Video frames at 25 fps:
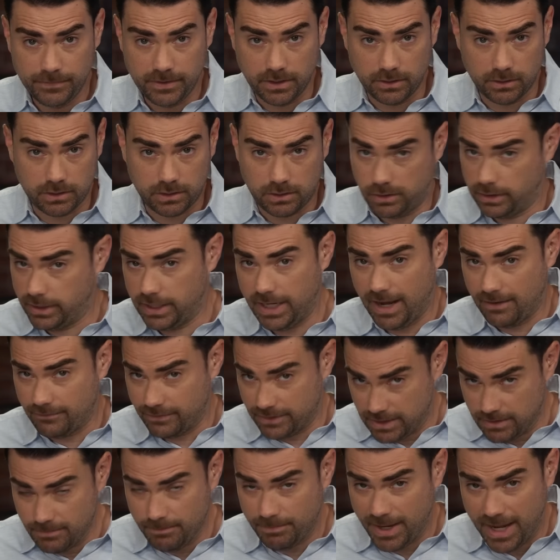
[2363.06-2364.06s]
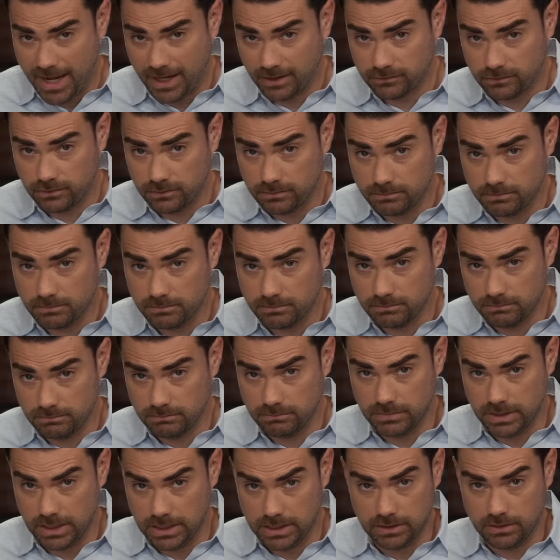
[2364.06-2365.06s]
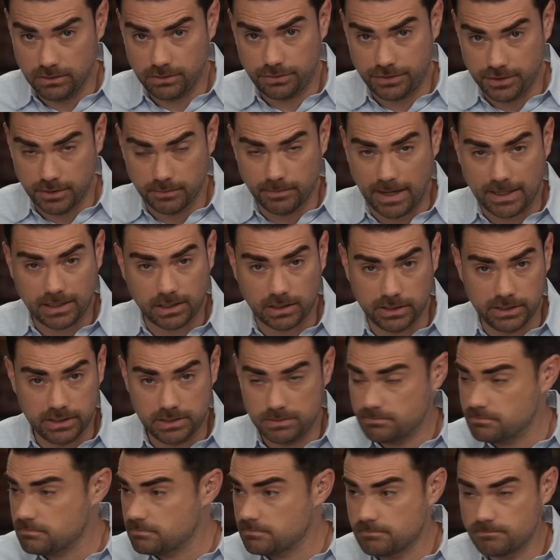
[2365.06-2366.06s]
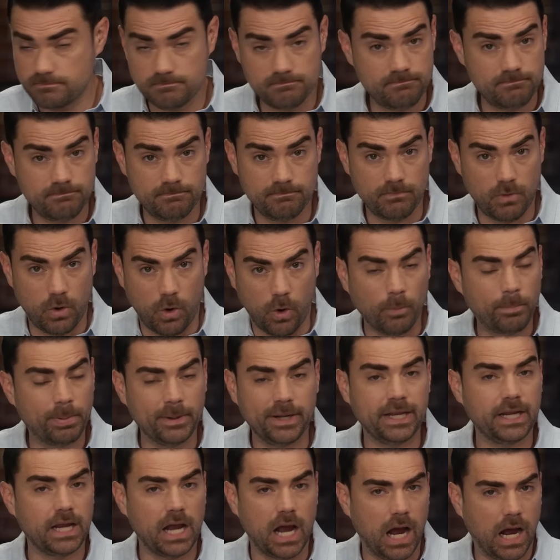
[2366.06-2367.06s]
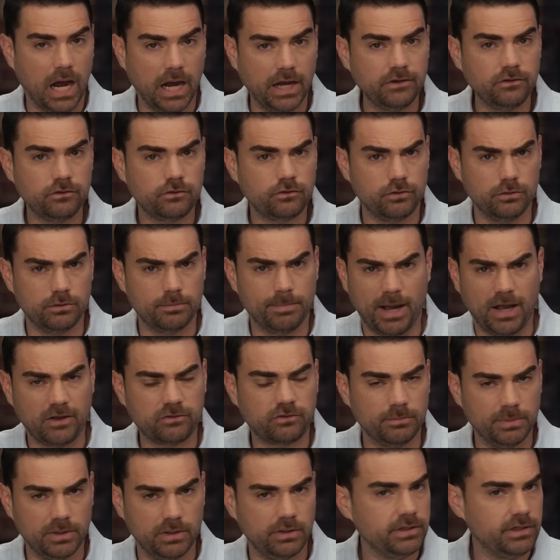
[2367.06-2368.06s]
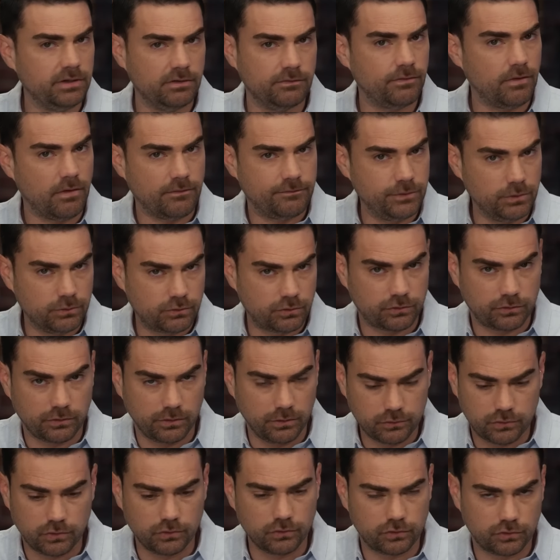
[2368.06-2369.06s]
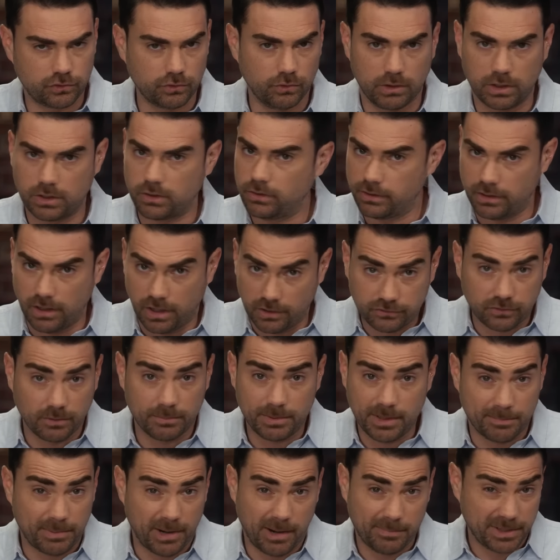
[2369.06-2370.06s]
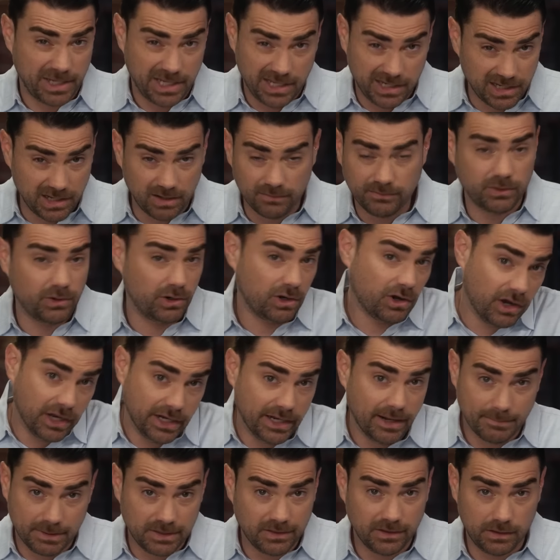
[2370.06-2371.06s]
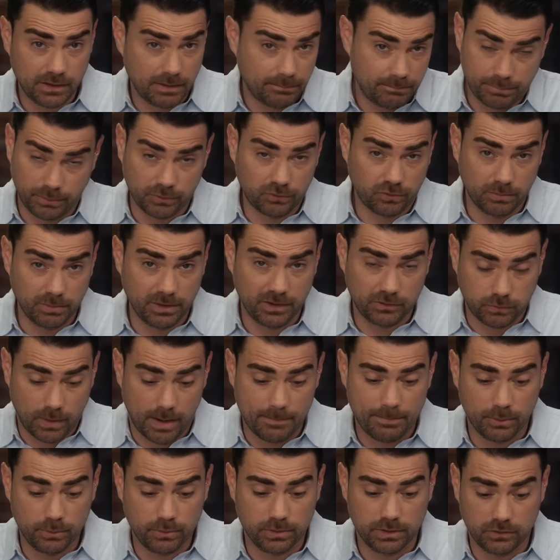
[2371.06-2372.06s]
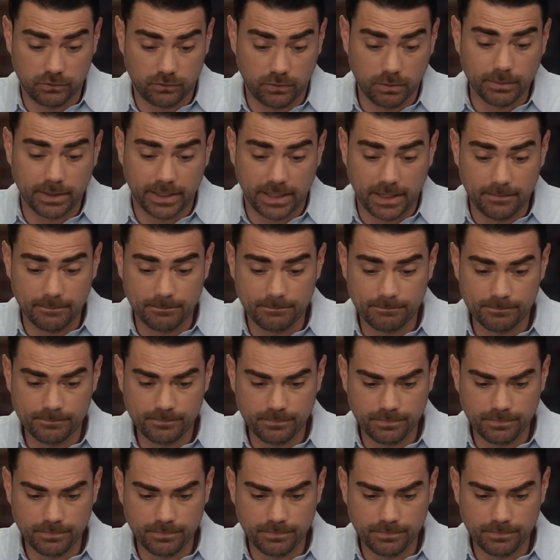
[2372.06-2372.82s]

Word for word: Now, could it have an impact in theoretically opening eyes to the possibility of, of, future solutions? Sure. Could it also be a propaganda interview? Good. I mean, the, presumably that's why Putin is doing it.